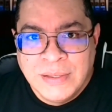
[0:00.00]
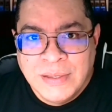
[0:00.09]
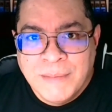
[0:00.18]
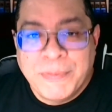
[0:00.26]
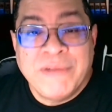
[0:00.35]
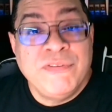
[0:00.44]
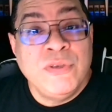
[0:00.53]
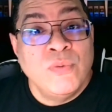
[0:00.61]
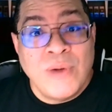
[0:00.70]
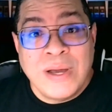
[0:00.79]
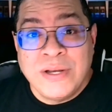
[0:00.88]
But if you
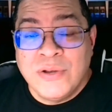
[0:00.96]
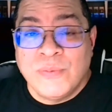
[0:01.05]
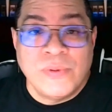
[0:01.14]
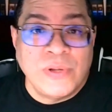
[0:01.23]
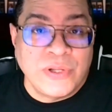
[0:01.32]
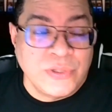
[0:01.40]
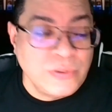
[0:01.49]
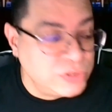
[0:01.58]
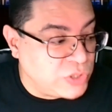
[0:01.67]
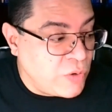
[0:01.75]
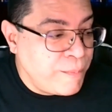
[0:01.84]
want to know all of
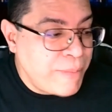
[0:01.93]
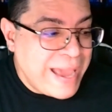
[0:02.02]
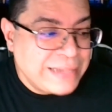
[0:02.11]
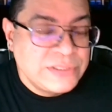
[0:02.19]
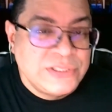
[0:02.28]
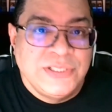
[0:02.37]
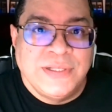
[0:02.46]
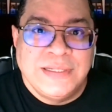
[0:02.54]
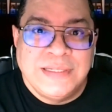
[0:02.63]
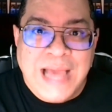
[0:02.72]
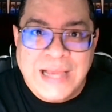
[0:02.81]
those, go back to
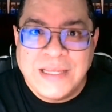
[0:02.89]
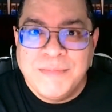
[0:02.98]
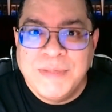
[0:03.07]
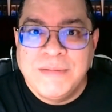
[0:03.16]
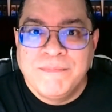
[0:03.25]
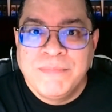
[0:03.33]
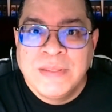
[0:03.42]
the document,